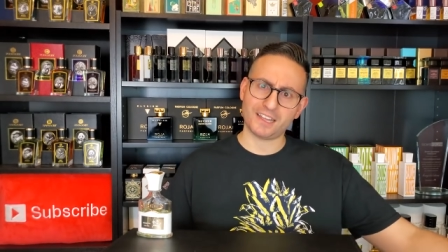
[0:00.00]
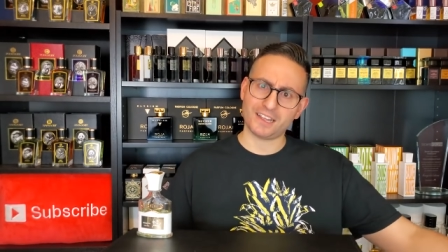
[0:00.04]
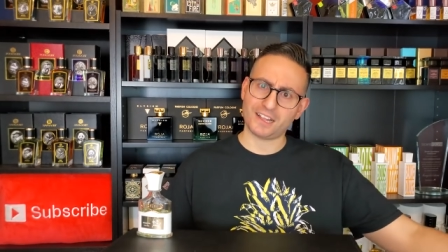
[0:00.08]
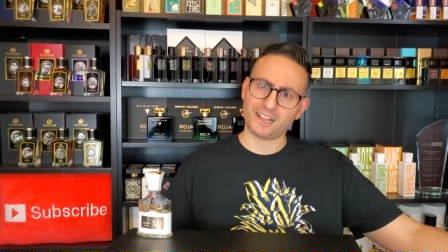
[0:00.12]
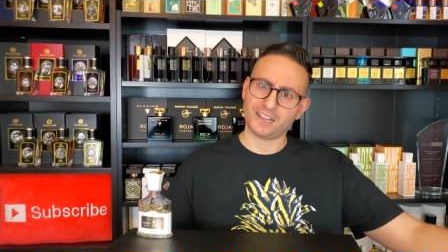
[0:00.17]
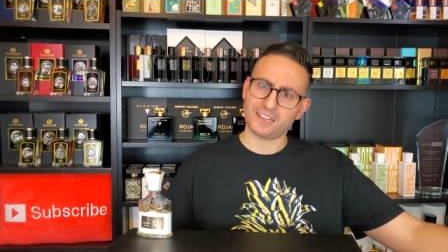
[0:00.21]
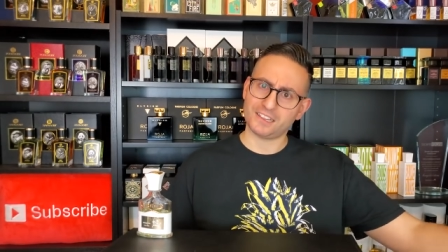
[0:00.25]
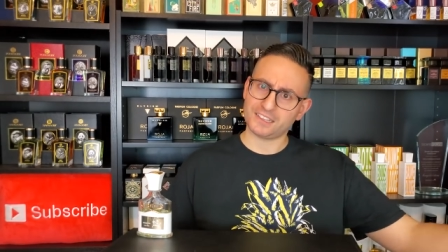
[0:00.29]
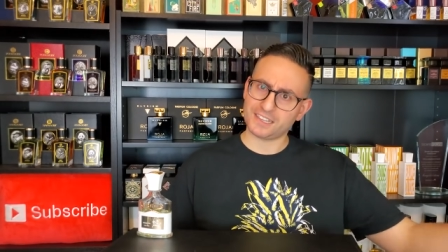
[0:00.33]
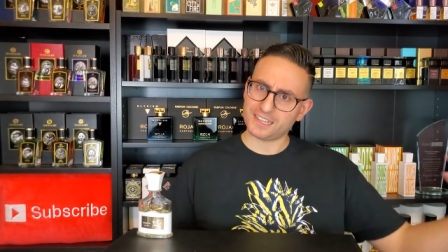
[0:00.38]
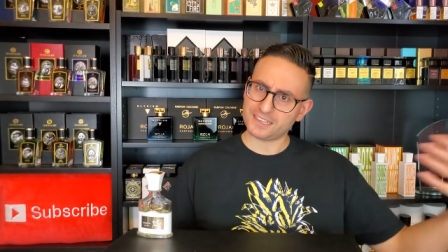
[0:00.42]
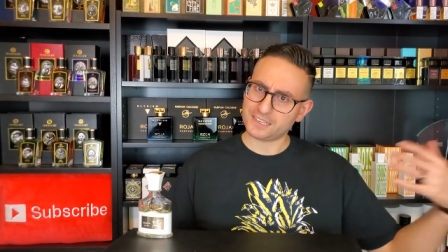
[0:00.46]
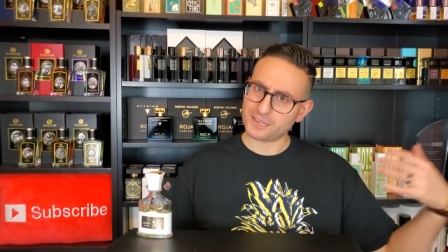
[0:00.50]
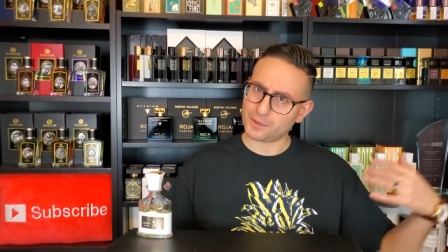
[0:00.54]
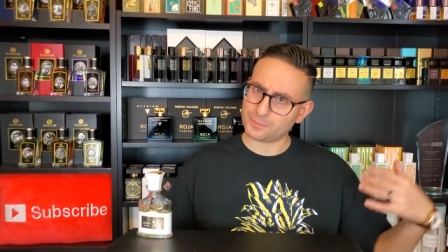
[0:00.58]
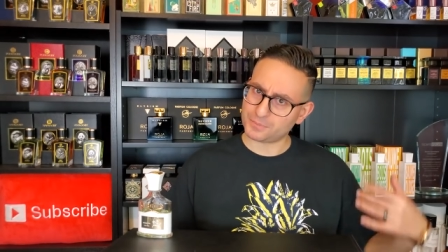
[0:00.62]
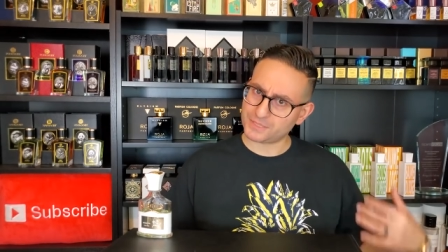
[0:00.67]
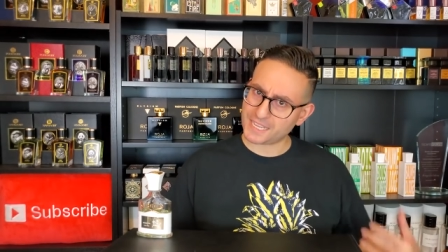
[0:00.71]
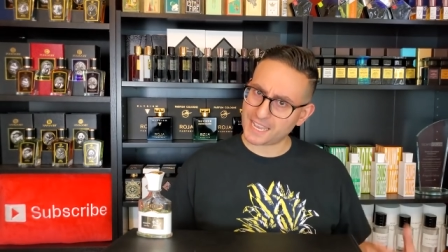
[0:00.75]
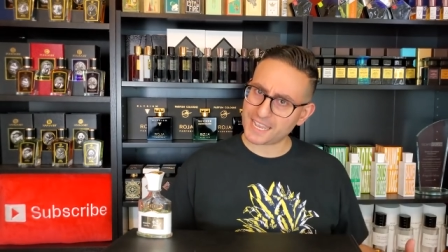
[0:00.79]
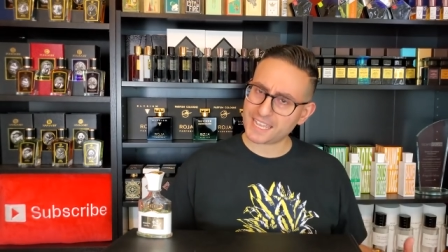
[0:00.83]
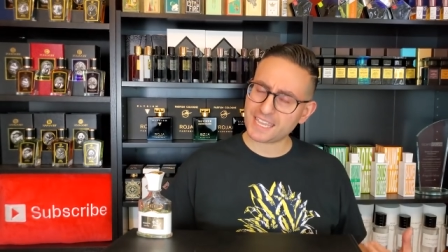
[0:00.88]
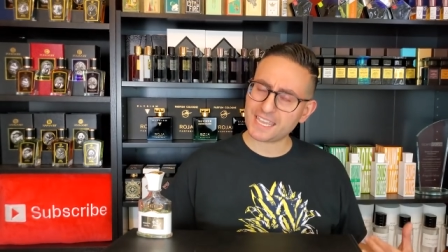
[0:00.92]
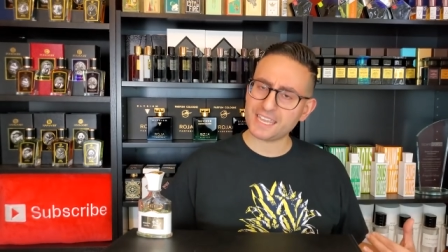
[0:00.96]
I'll end up
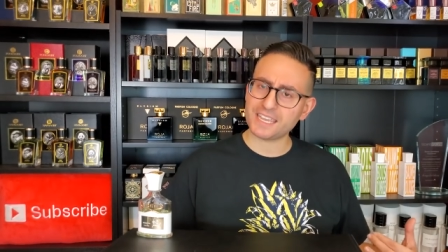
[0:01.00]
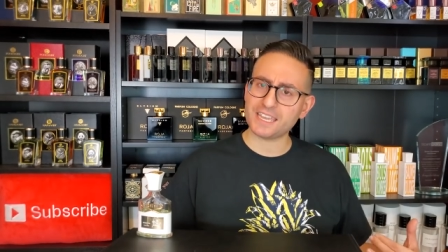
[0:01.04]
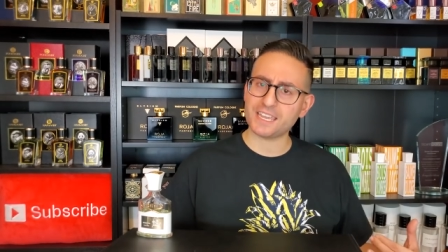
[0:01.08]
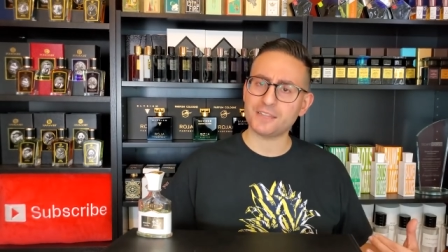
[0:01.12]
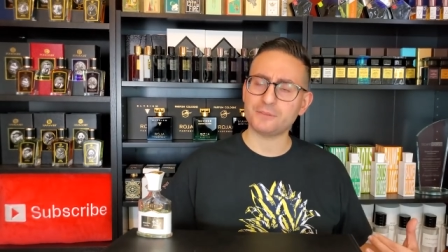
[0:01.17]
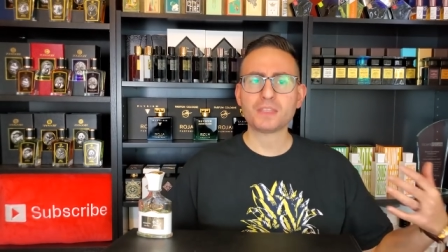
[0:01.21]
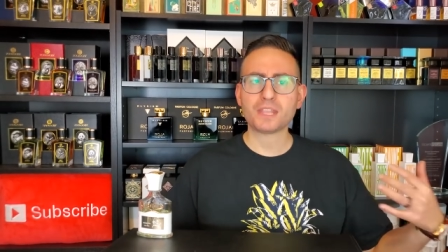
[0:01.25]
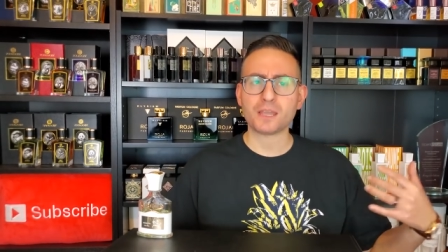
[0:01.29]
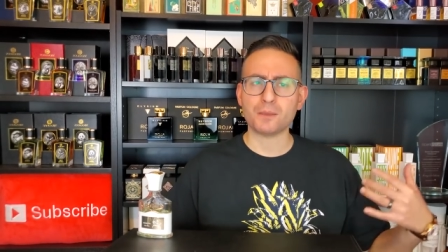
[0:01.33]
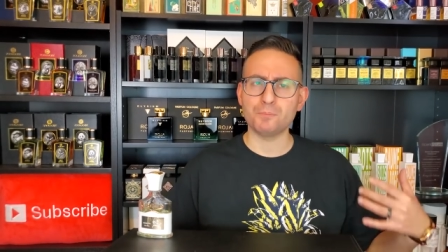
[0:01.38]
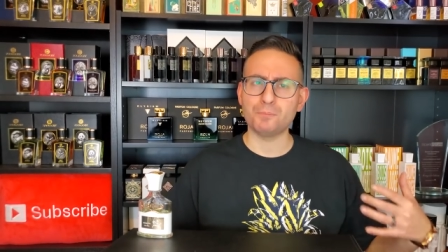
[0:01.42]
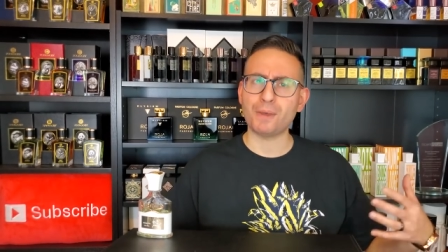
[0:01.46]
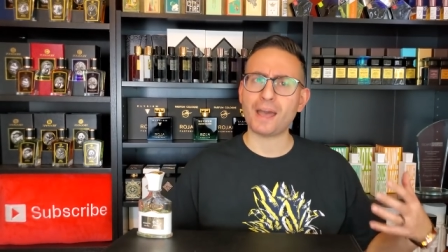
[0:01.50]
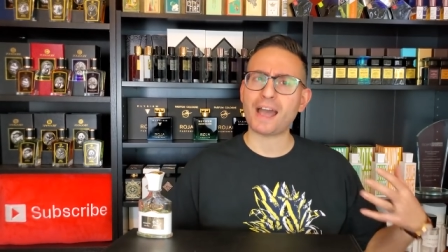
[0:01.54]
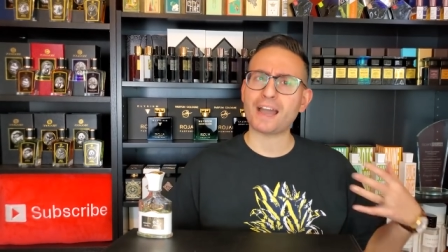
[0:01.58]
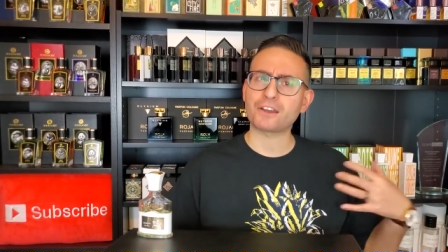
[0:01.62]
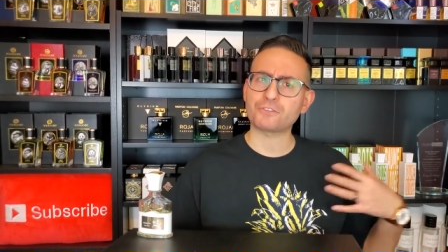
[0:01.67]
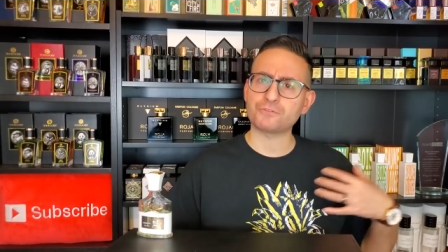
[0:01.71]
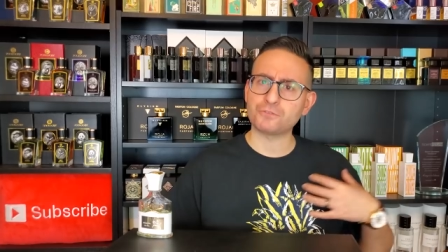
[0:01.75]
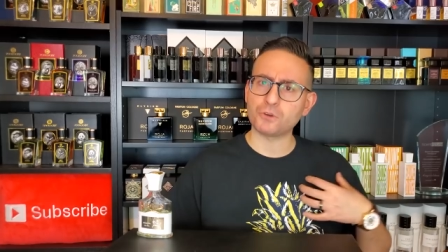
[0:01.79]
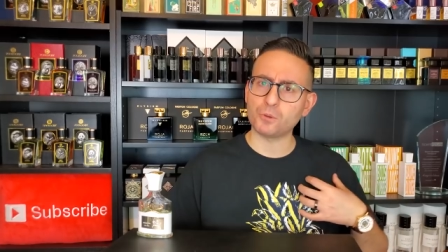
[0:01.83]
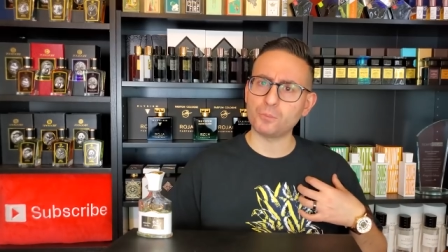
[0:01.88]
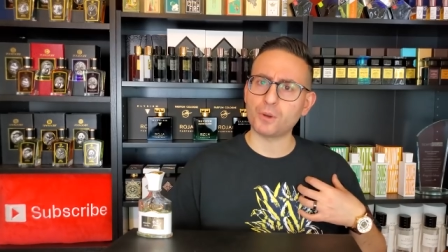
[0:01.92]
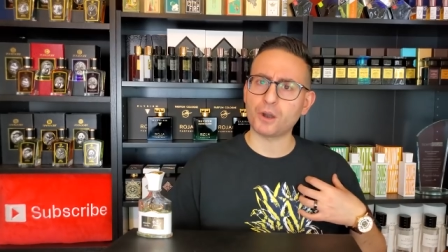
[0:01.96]
taking it back
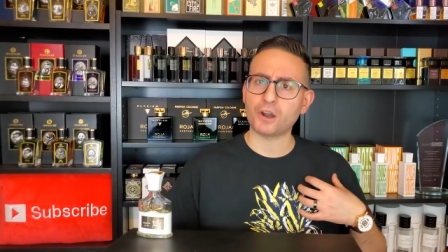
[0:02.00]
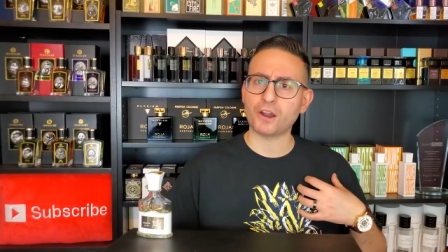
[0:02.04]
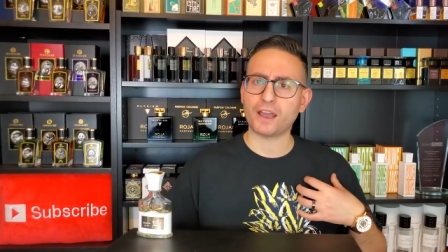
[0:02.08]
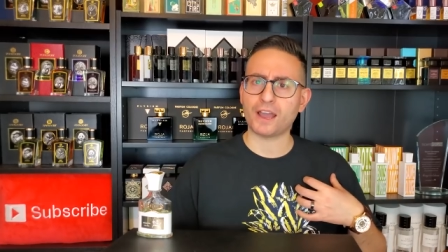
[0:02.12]
from our